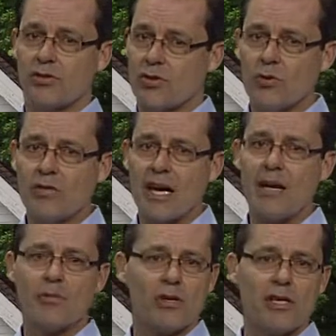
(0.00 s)

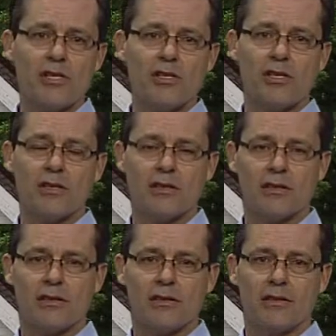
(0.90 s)
showtime religion
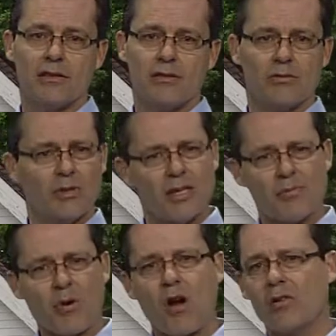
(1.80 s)

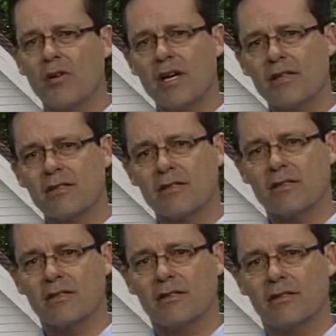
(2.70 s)
really progress?